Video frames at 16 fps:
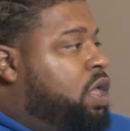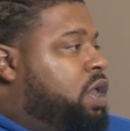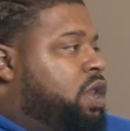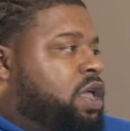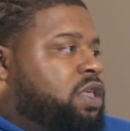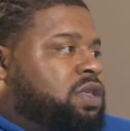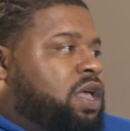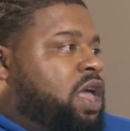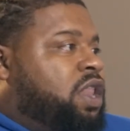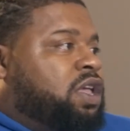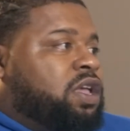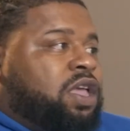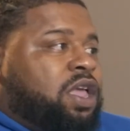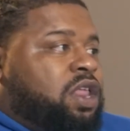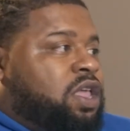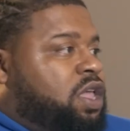That's how I
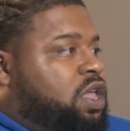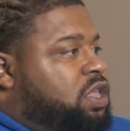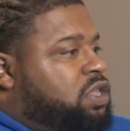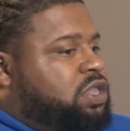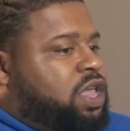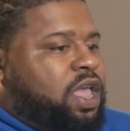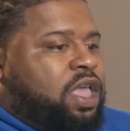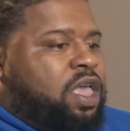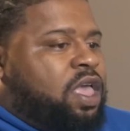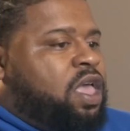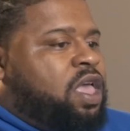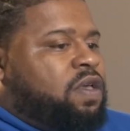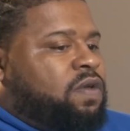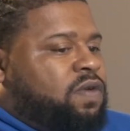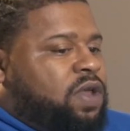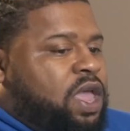look at it. It's like
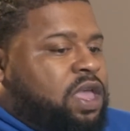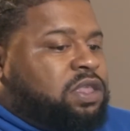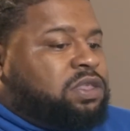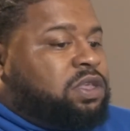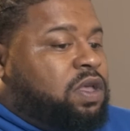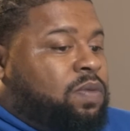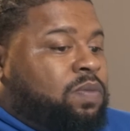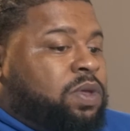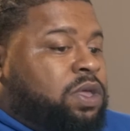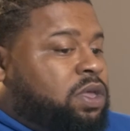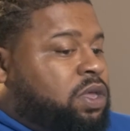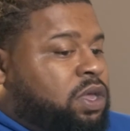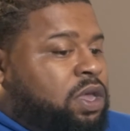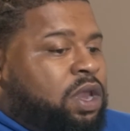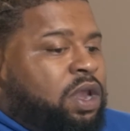creating something good.